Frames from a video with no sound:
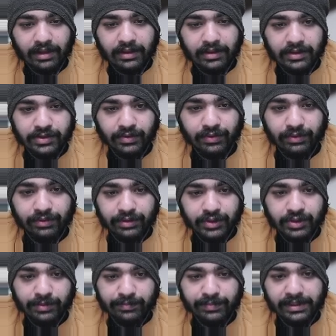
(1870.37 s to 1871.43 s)
so you
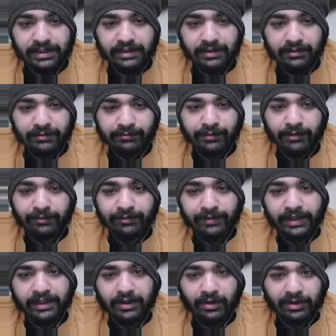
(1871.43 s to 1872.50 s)
should be
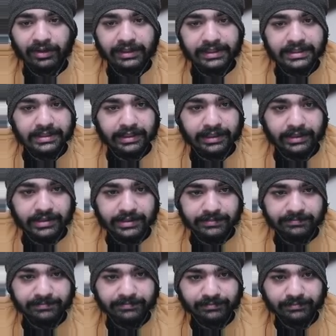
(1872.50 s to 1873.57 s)
fulfilling all these things.
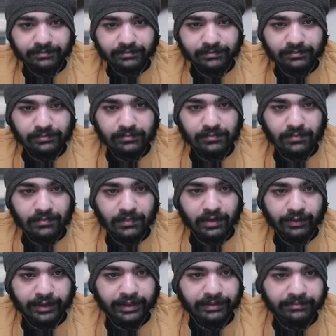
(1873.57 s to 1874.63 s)

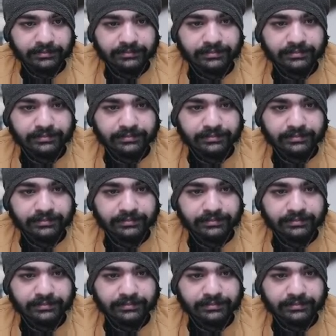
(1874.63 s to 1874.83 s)
Okay,